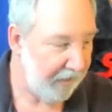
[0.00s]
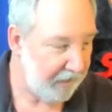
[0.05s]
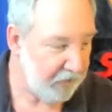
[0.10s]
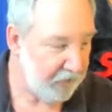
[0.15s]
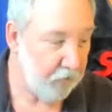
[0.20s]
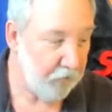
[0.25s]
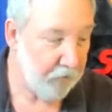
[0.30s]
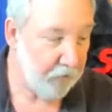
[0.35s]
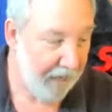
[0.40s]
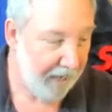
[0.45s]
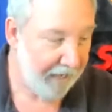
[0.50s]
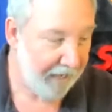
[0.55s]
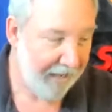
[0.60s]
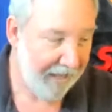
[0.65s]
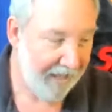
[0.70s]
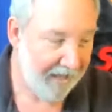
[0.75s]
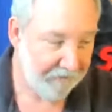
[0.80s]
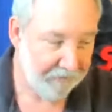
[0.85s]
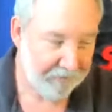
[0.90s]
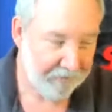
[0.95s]
I do not
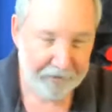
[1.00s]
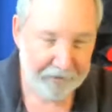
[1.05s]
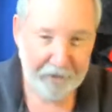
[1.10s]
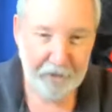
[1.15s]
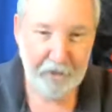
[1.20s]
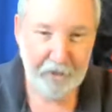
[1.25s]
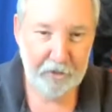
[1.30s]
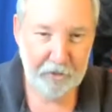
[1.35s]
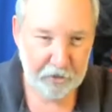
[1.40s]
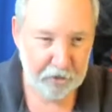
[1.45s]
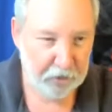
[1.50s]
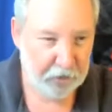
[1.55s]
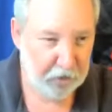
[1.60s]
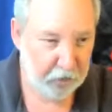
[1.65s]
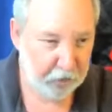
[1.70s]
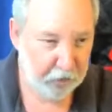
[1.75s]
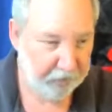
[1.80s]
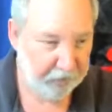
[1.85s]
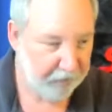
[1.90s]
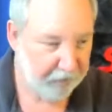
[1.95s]
have it
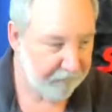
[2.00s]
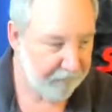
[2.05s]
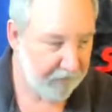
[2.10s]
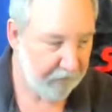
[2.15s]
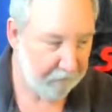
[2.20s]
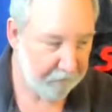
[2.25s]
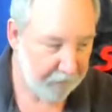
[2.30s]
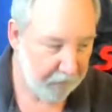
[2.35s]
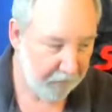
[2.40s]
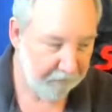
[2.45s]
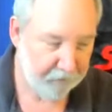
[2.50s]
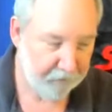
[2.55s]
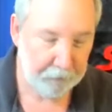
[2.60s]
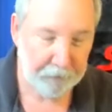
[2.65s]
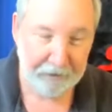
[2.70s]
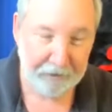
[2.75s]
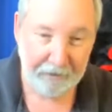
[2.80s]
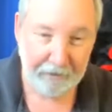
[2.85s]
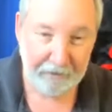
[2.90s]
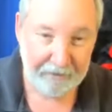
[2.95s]
secure enough that I'm
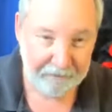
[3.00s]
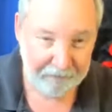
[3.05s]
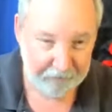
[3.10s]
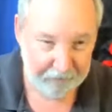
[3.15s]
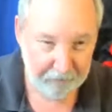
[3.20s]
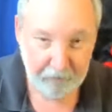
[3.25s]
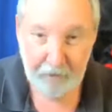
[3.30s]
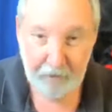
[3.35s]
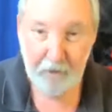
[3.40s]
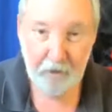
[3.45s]
comfortable to leave it